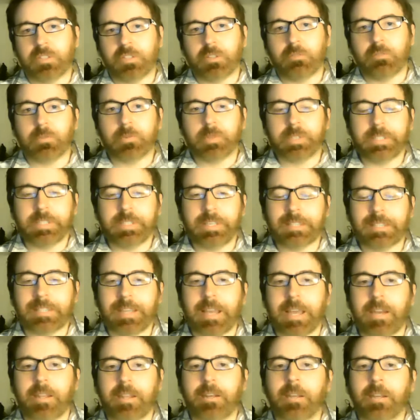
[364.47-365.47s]
So we're really
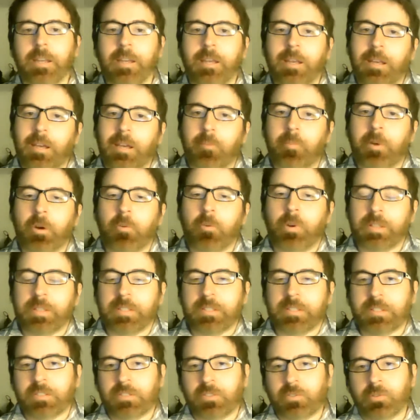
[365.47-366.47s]
excited about what
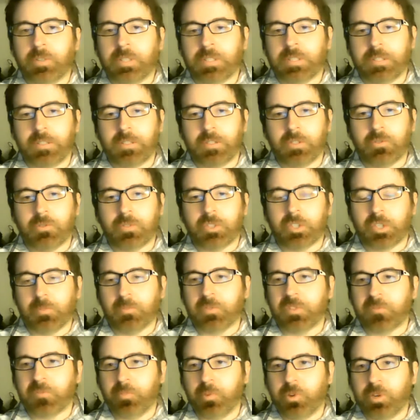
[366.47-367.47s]
this is going to do in
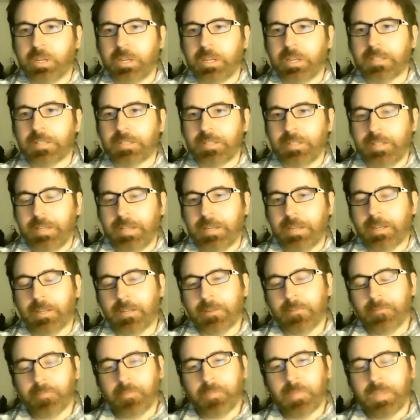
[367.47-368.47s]
terms of putting us in
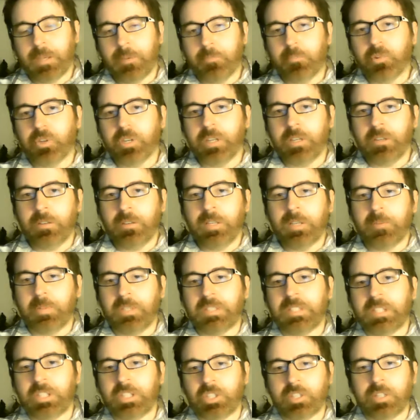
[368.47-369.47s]
a pretty unique
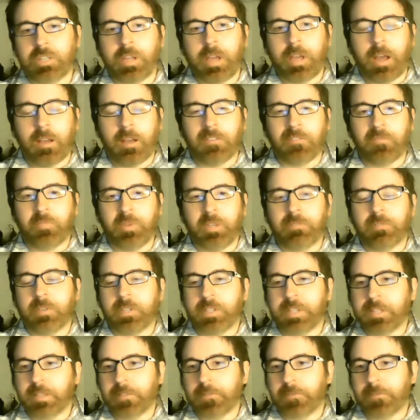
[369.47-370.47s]
position of being
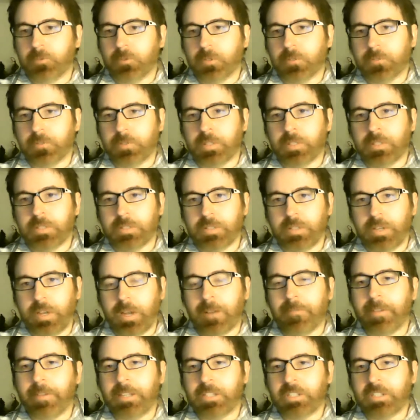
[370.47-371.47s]
really at the forefront
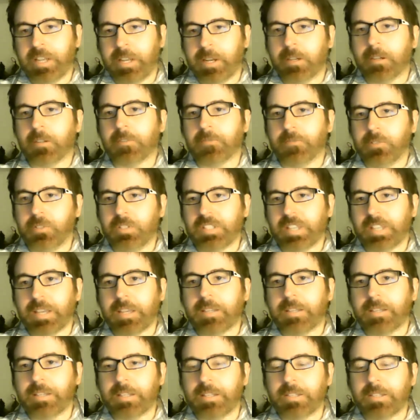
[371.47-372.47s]
of educating our food
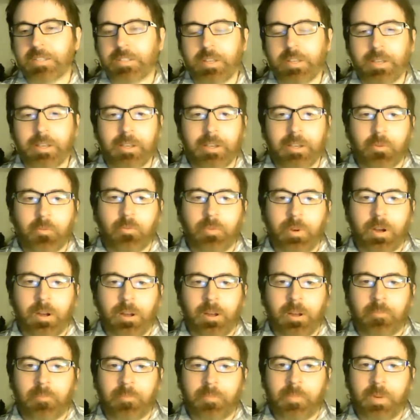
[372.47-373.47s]
scientists
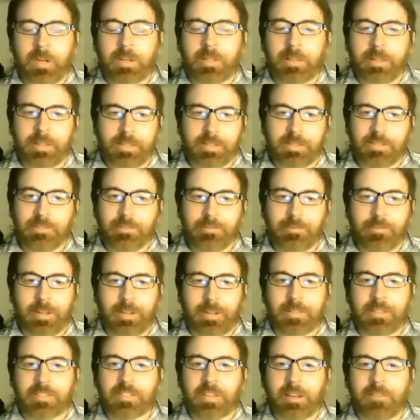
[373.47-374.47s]
on this
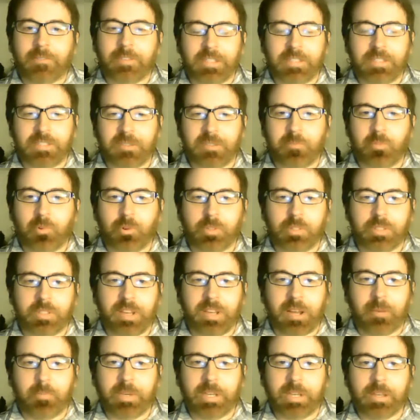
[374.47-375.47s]
obviously important
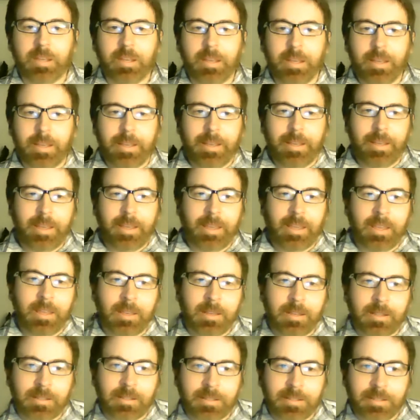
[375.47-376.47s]
topic.
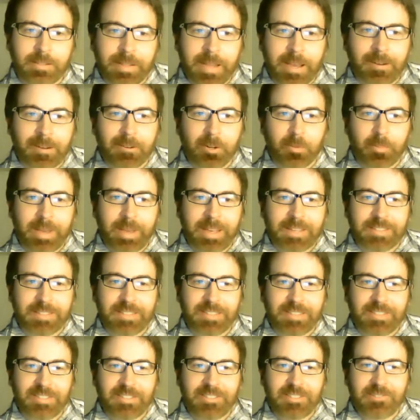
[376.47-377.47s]
And now I'll pass
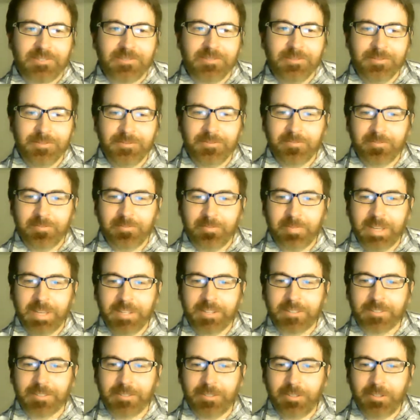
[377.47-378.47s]
it to
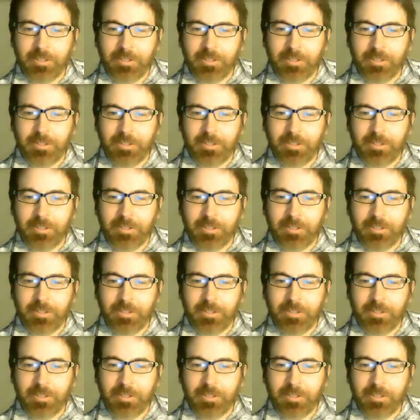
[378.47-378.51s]
Michael.